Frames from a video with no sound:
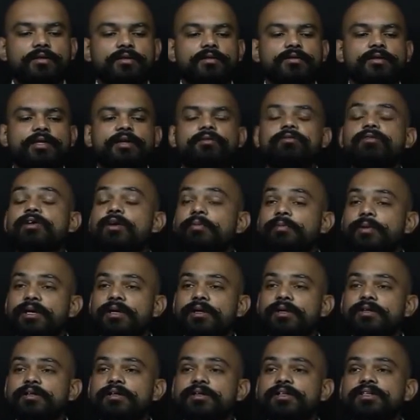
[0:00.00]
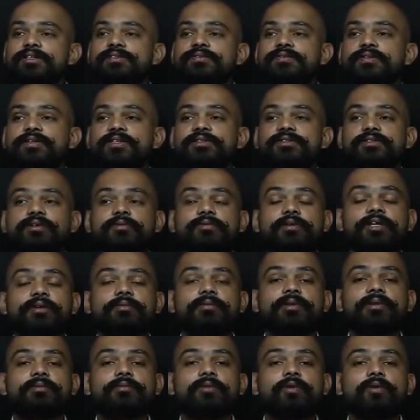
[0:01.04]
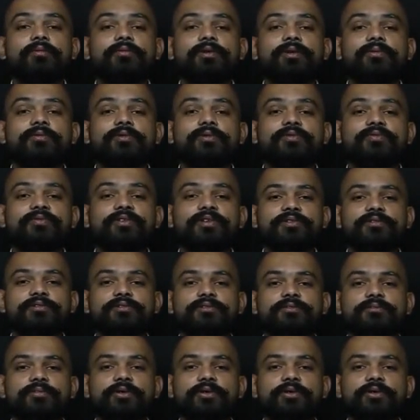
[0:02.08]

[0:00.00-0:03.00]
Developing countries face a very big problem of this